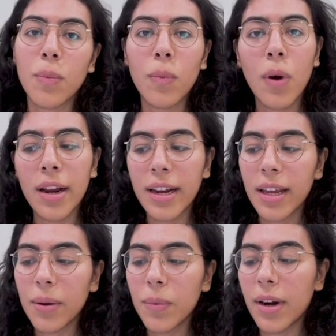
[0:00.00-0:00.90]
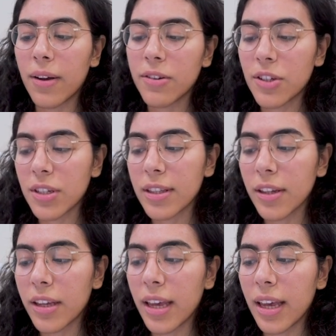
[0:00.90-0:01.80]
wanting when I was just
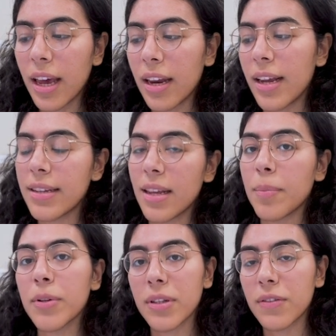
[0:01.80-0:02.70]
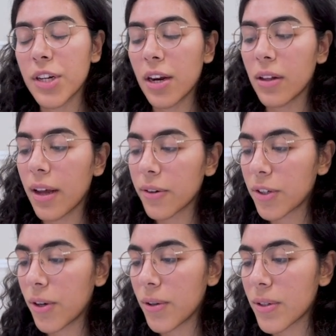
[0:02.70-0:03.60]
looking at examples of channel
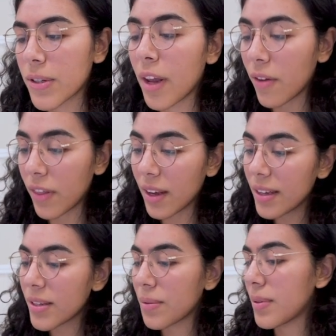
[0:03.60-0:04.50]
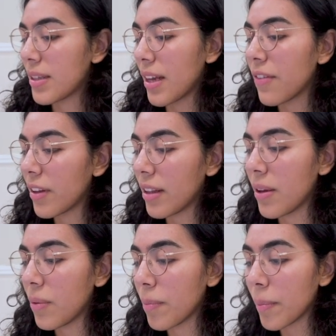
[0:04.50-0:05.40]
outros. Now this was
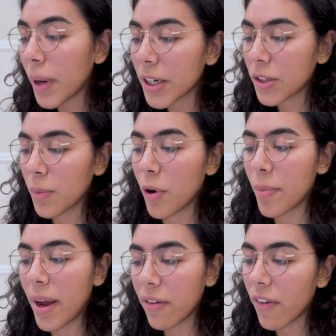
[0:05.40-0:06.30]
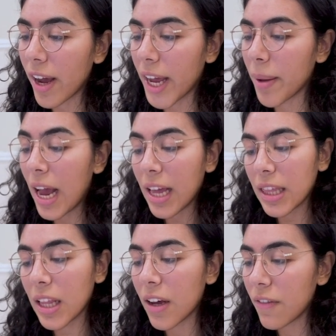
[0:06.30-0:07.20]
definitely much more my vibe. I
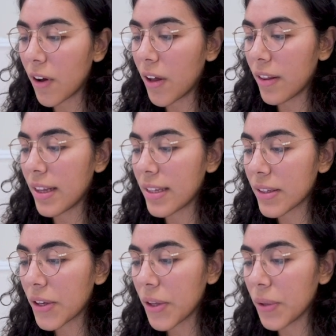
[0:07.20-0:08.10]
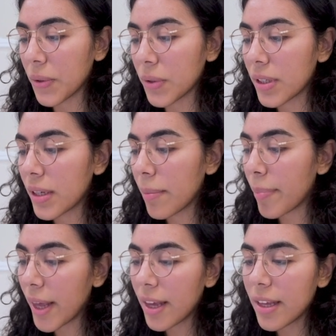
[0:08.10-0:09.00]
love all these cute
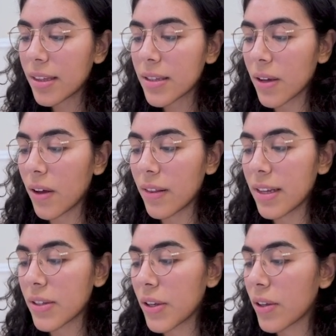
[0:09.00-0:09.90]
pins, all these